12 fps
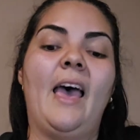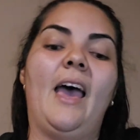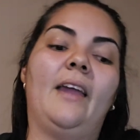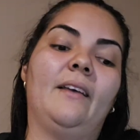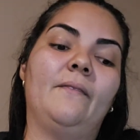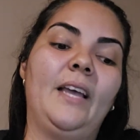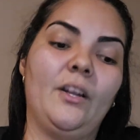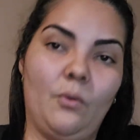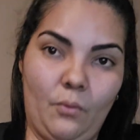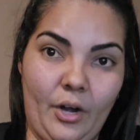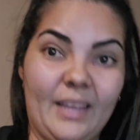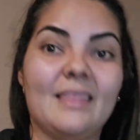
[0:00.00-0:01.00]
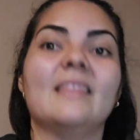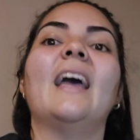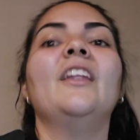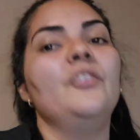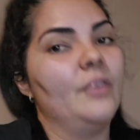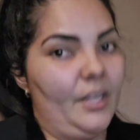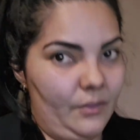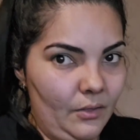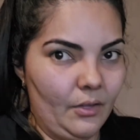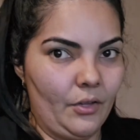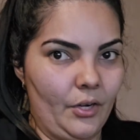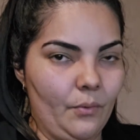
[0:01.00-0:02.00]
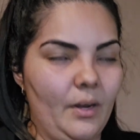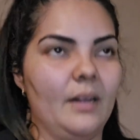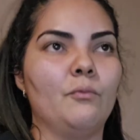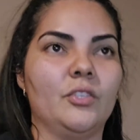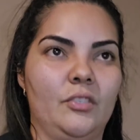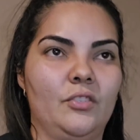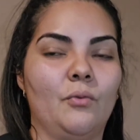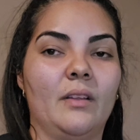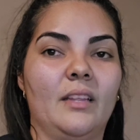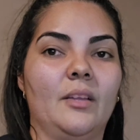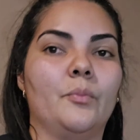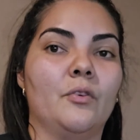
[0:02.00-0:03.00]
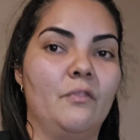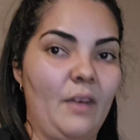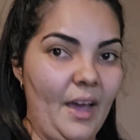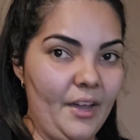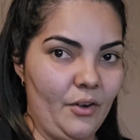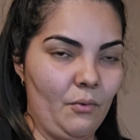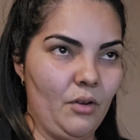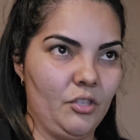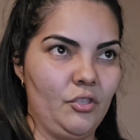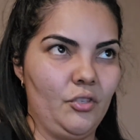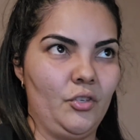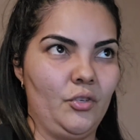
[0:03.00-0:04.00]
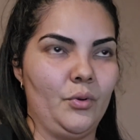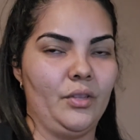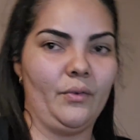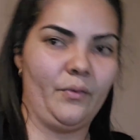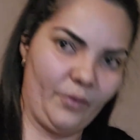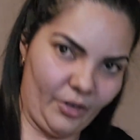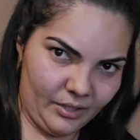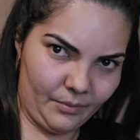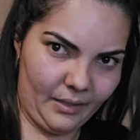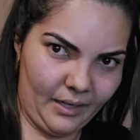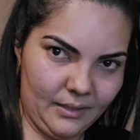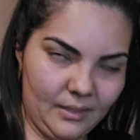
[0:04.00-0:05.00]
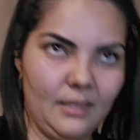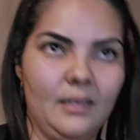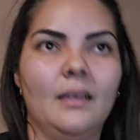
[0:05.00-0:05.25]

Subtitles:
And if they don't work, then you get to the third one, which is the one that the provider wants you to do in the first place.